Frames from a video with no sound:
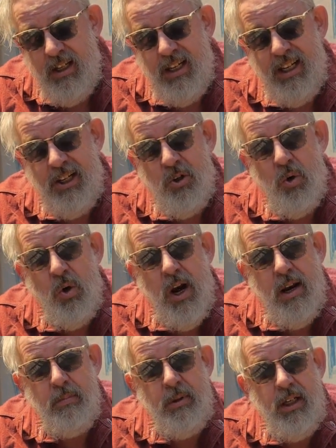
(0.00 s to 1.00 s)

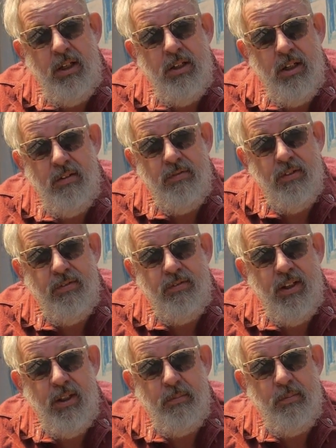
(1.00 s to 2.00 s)
Incredibly good for
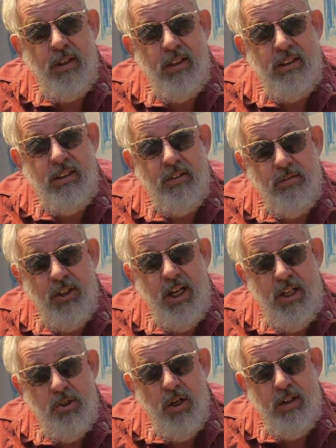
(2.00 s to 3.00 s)
film, silver
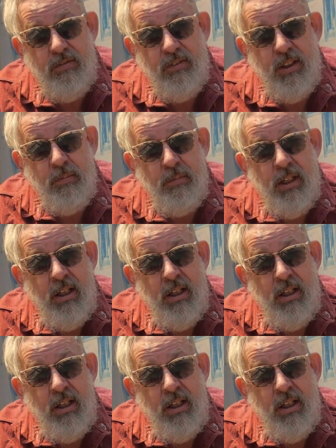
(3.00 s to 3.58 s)
nitrate film.